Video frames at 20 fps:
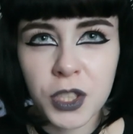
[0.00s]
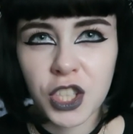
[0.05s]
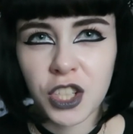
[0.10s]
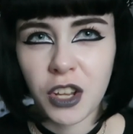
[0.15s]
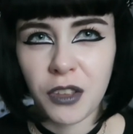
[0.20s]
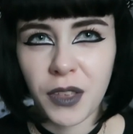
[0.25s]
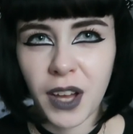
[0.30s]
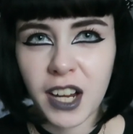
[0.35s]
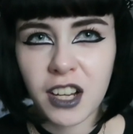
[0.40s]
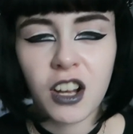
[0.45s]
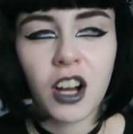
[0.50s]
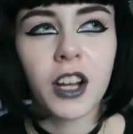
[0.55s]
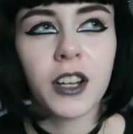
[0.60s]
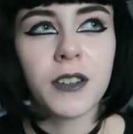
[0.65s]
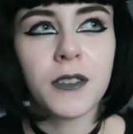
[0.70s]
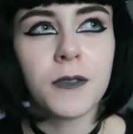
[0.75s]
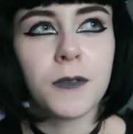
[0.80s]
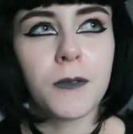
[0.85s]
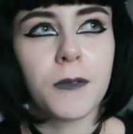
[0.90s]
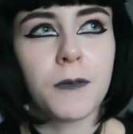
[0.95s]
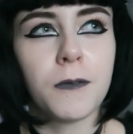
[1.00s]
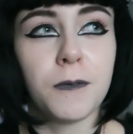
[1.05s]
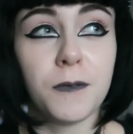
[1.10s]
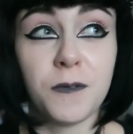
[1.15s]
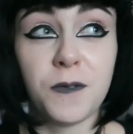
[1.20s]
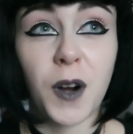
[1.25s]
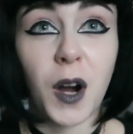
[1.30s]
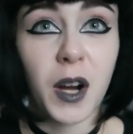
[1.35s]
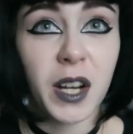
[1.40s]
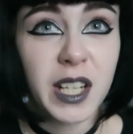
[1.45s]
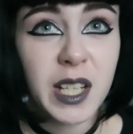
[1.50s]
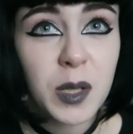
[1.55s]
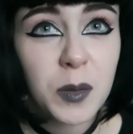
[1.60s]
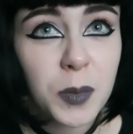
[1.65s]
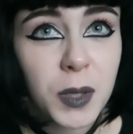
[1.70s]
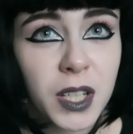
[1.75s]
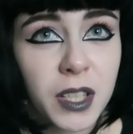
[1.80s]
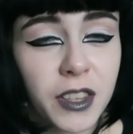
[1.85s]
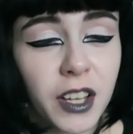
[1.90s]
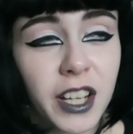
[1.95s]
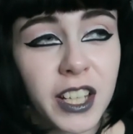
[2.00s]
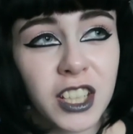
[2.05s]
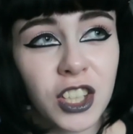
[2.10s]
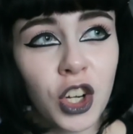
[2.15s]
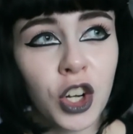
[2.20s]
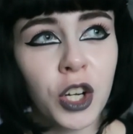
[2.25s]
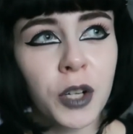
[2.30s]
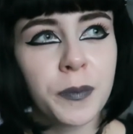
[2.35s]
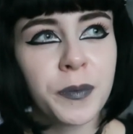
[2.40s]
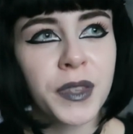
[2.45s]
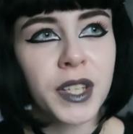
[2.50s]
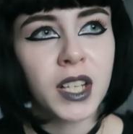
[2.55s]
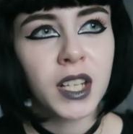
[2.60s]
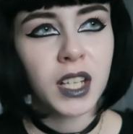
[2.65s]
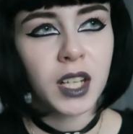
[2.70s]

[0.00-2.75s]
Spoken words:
you know, that kind of vibe that I got.